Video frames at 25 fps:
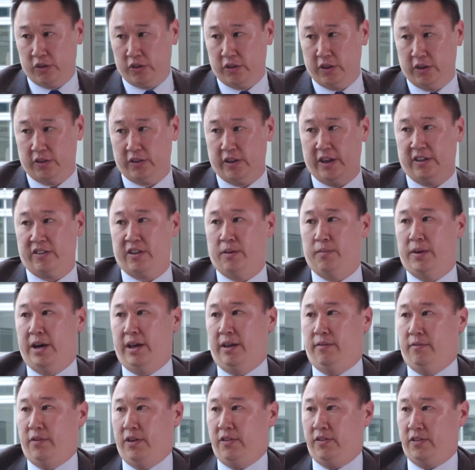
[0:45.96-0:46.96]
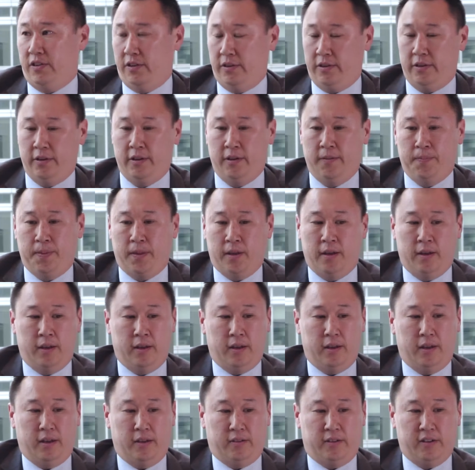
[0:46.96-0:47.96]
this SMA invests in,
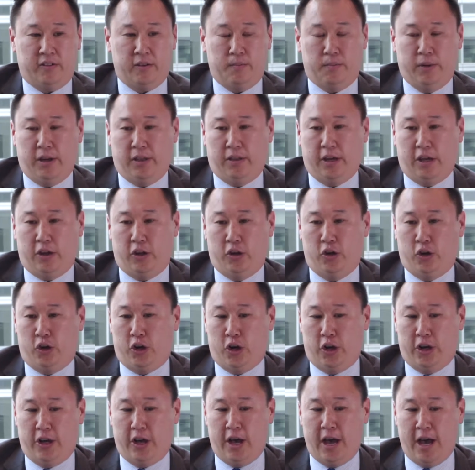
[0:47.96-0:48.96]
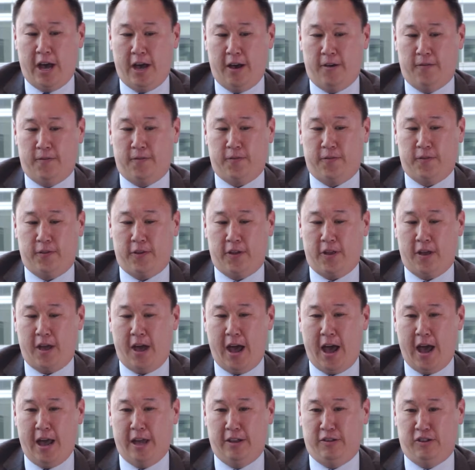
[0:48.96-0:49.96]
doesn't mean that you're going to have
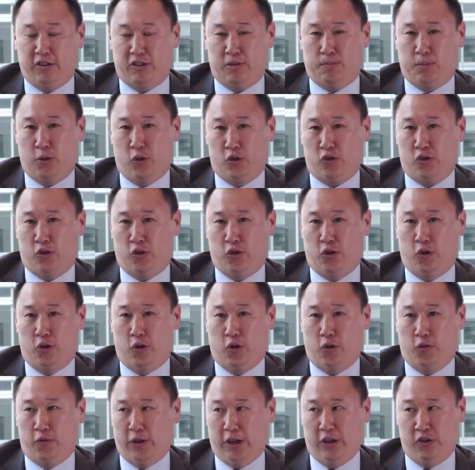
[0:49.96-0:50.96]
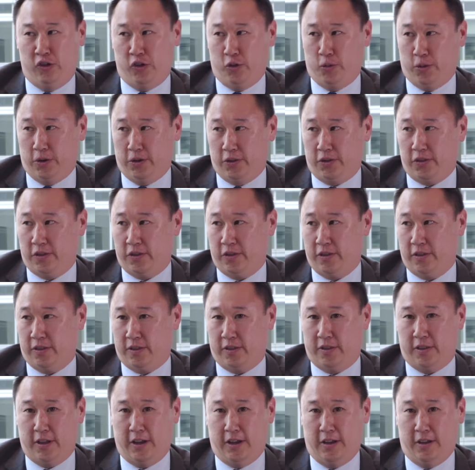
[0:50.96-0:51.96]
a dispersion of issuers
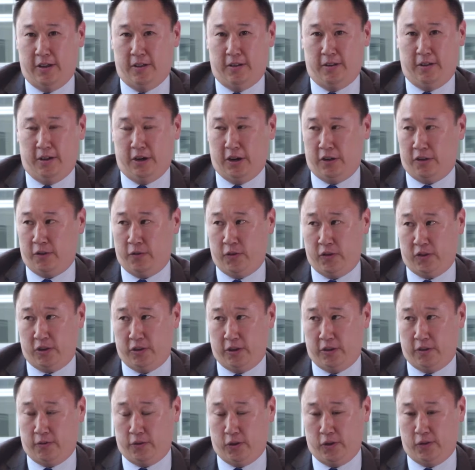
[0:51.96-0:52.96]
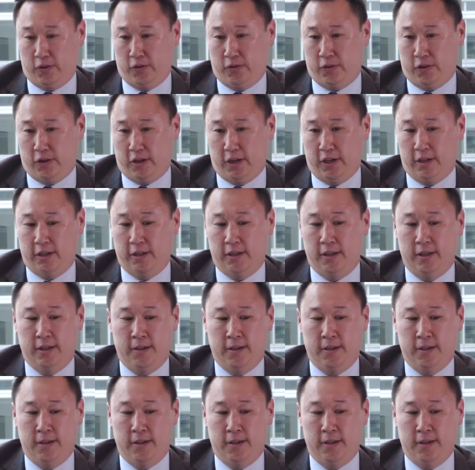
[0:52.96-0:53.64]
that are sufficiently diversified.